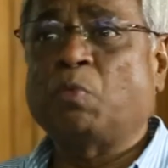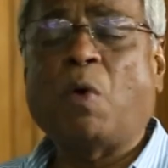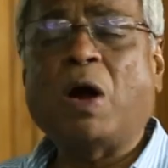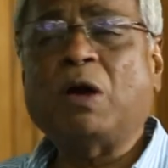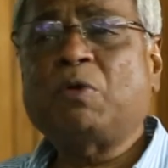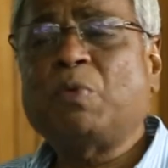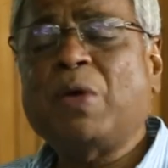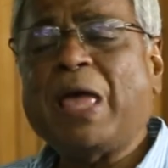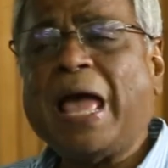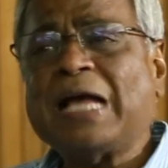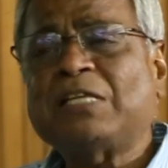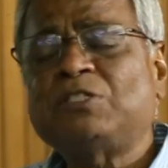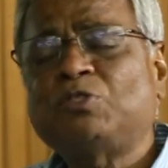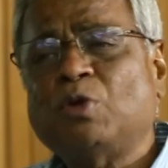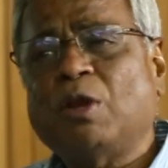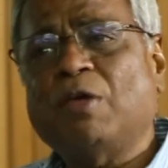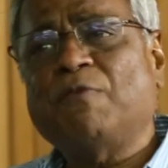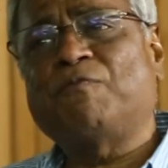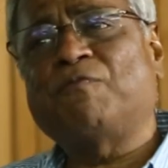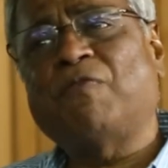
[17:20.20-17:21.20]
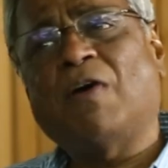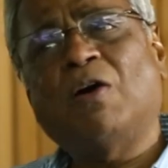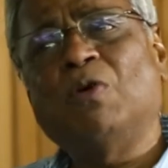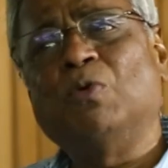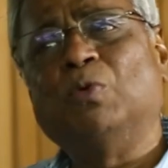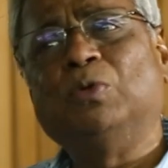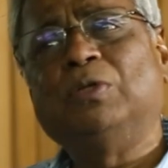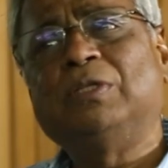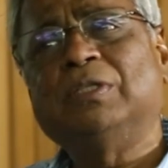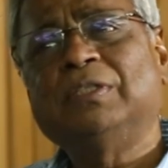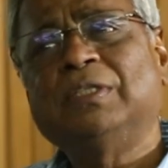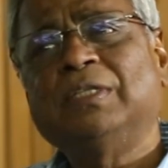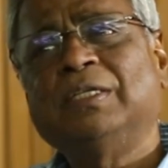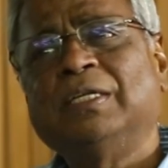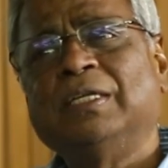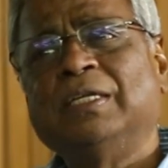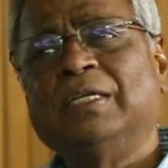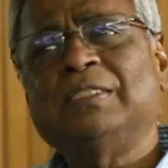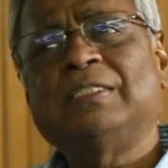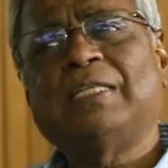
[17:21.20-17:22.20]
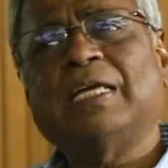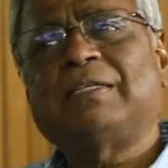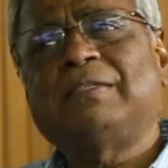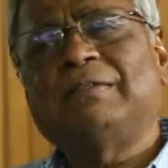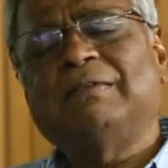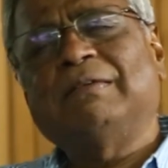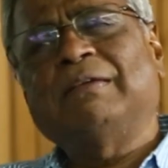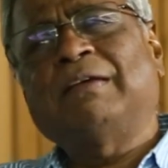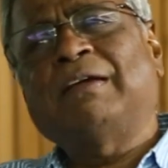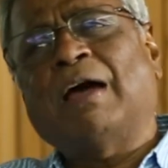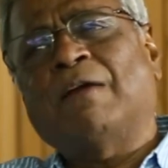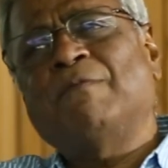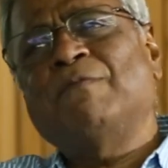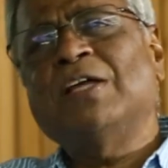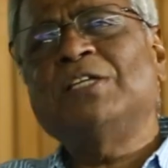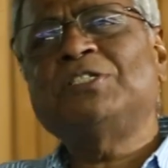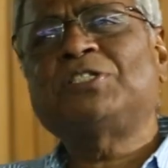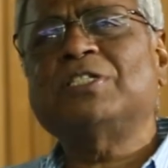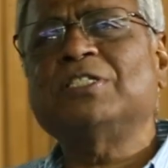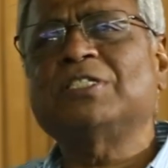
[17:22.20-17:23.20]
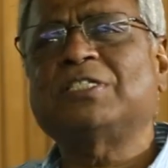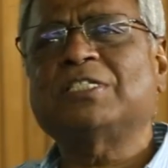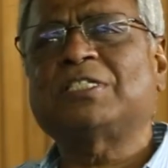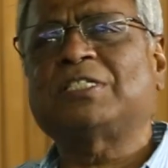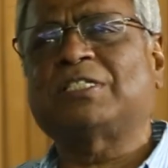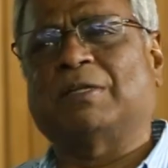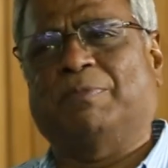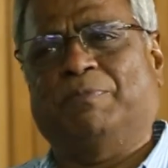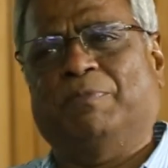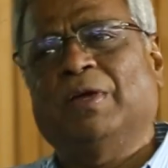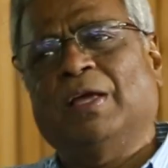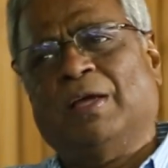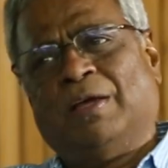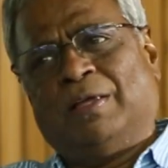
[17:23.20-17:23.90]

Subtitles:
what we actually found is that conventional system,